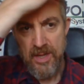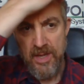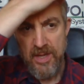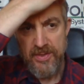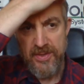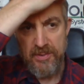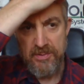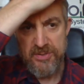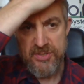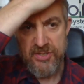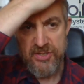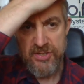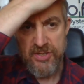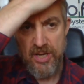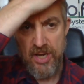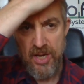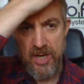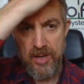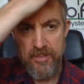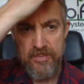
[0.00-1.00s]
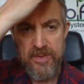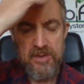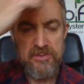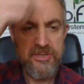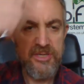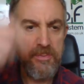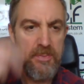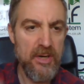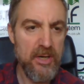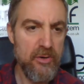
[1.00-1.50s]
there are, uh, there are
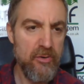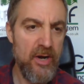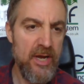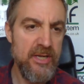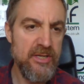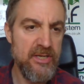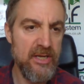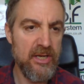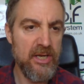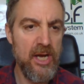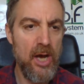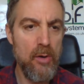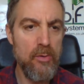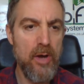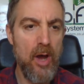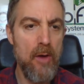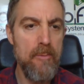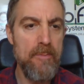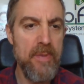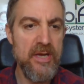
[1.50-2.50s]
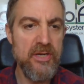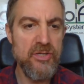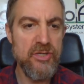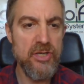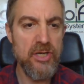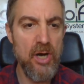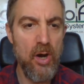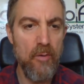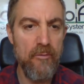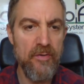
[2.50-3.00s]
similar greens at Cocoa Beach
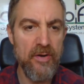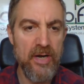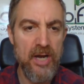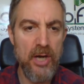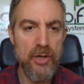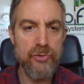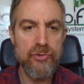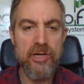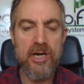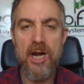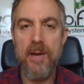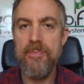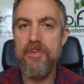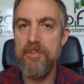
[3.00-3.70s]
Golf and Country Club,